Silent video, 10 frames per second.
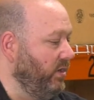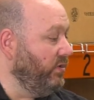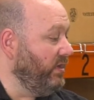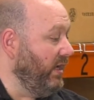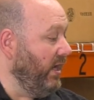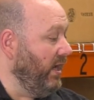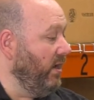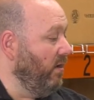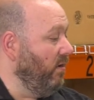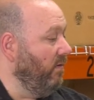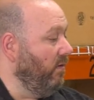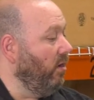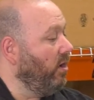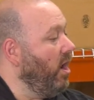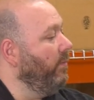you see here
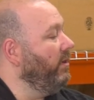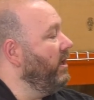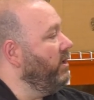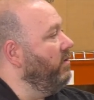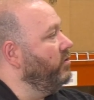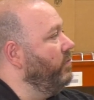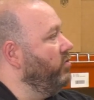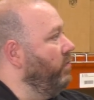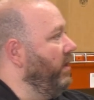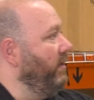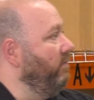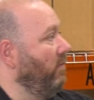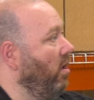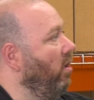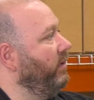are commonly used between
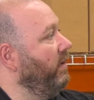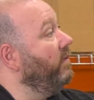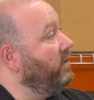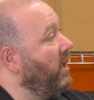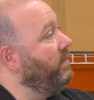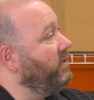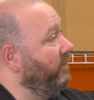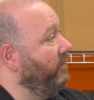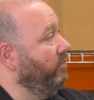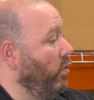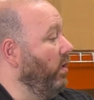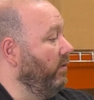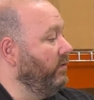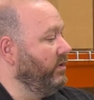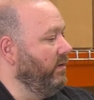all different types of
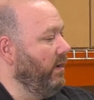boilers. And